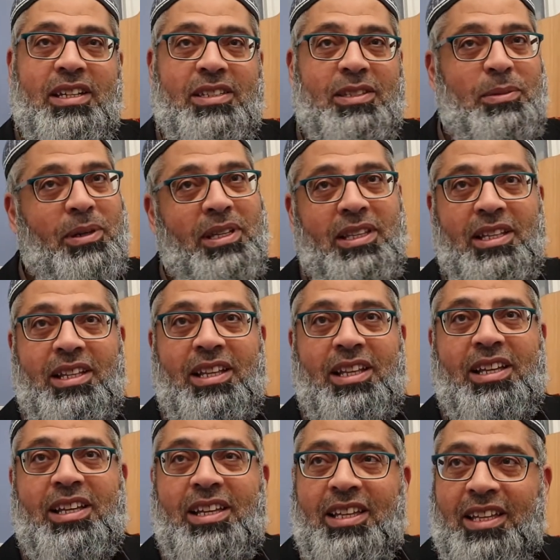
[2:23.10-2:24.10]

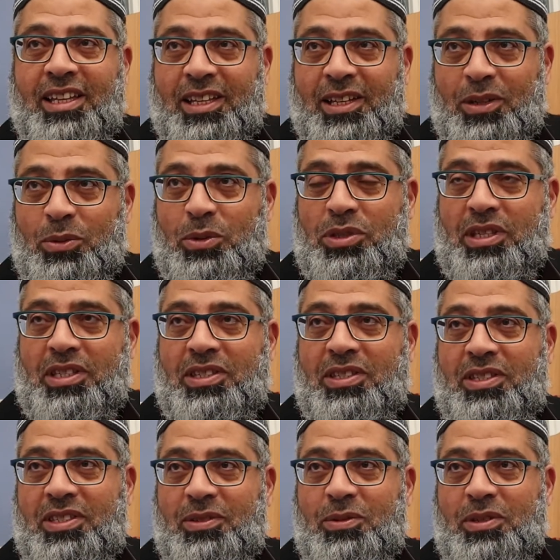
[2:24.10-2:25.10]
Subhanallah. We just,
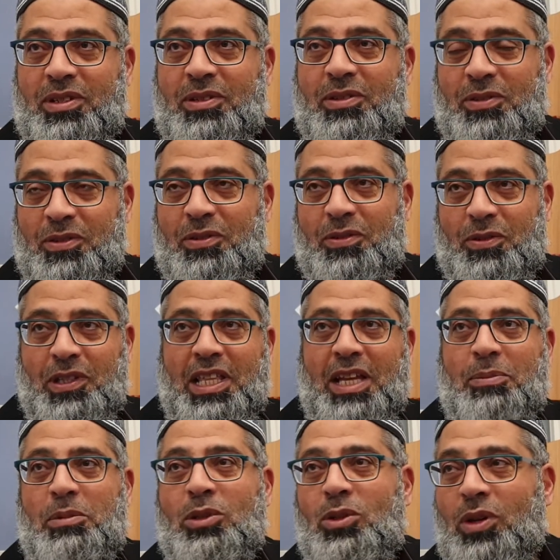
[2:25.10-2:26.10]
we, what
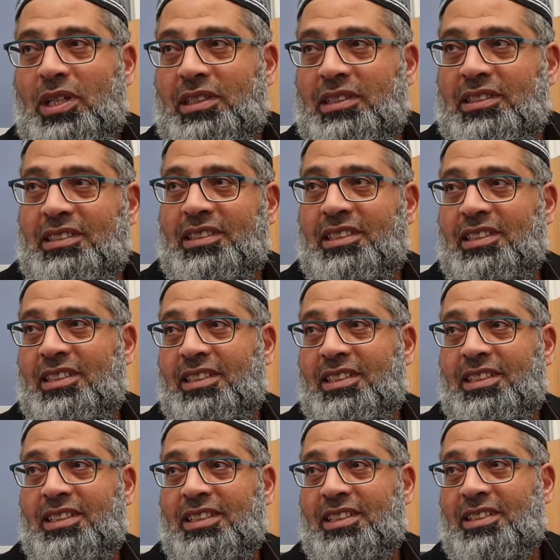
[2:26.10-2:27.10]
happened to us?
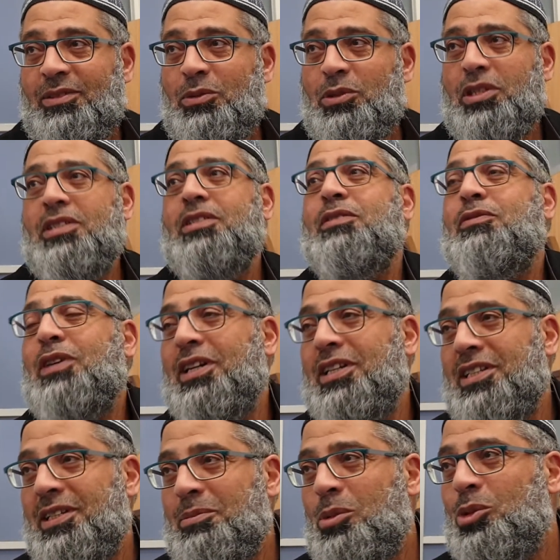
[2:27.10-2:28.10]
We just
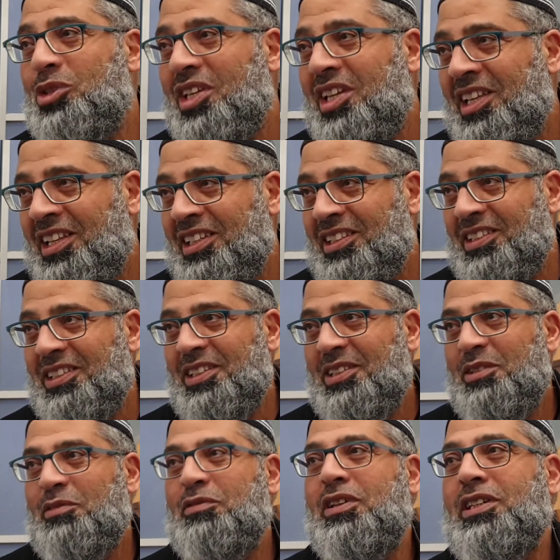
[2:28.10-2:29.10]
find a motel,
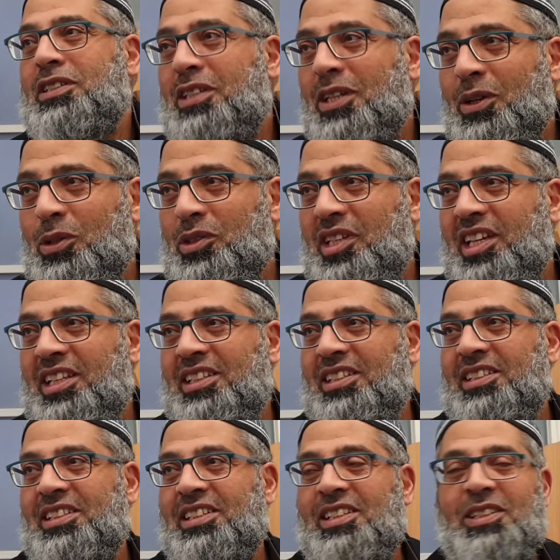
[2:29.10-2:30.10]
find a hotel,
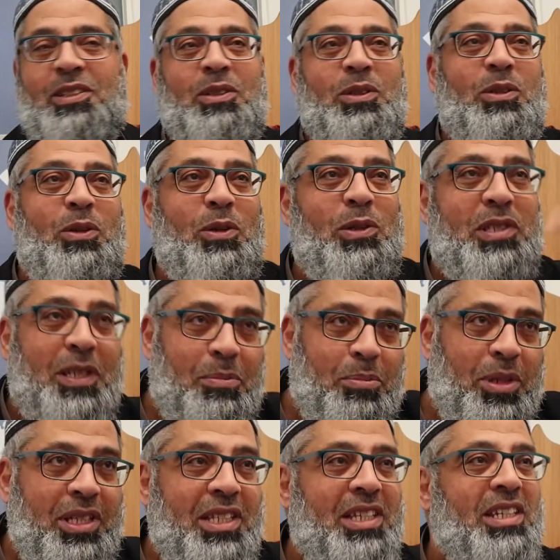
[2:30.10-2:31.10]
call
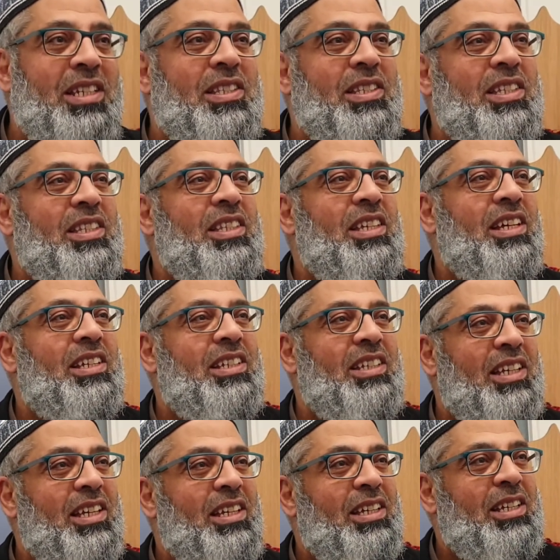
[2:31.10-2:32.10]
somebody in the city and
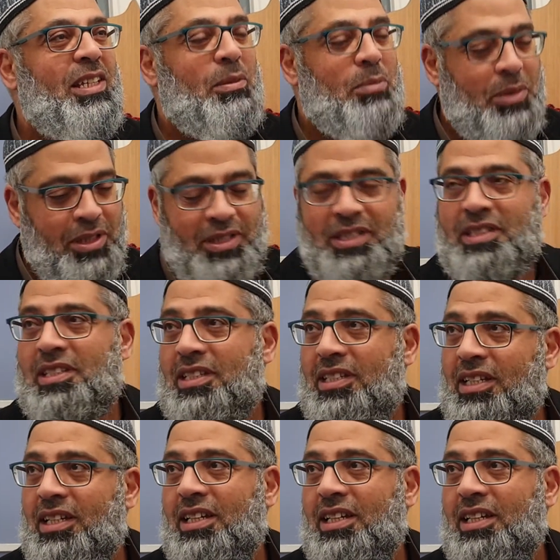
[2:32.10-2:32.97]
yeah, get a mattress and that.